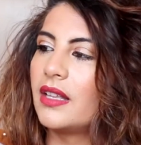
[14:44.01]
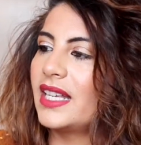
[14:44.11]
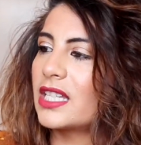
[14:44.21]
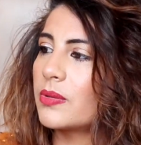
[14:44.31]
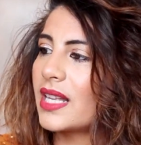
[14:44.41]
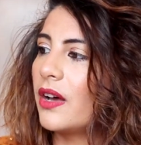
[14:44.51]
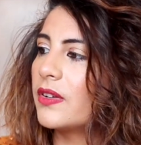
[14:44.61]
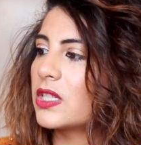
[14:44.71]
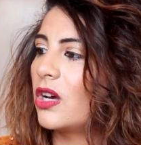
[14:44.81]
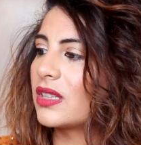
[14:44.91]
This was out
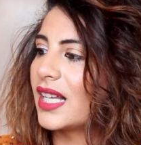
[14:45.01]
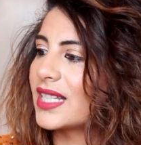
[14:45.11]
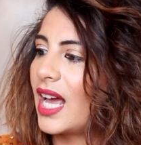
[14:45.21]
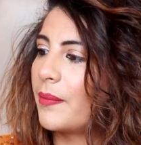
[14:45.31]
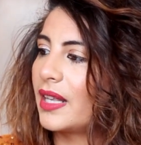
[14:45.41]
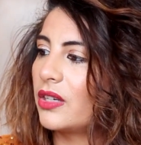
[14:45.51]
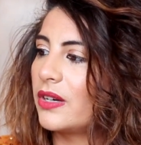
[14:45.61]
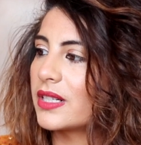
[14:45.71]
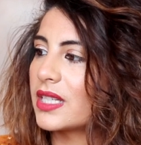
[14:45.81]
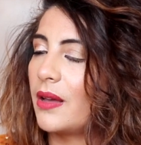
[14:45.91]
of stock last time I
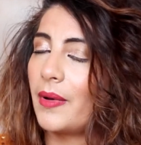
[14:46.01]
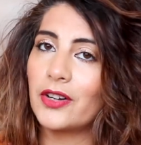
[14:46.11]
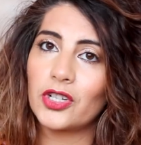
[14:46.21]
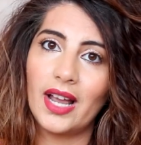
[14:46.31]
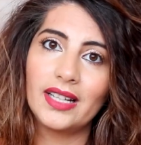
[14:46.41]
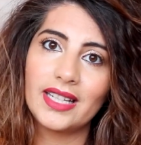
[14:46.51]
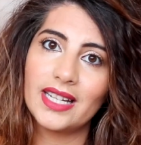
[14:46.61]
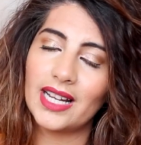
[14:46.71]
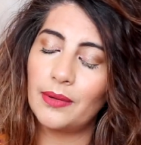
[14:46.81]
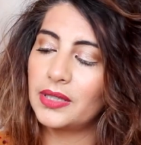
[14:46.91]
looked. Um, I'll try and link
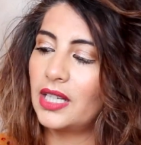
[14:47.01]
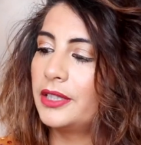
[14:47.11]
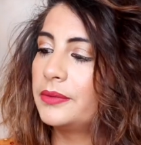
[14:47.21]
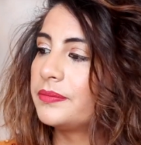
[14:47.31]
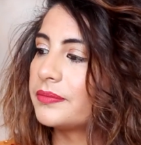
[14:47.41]
it down below.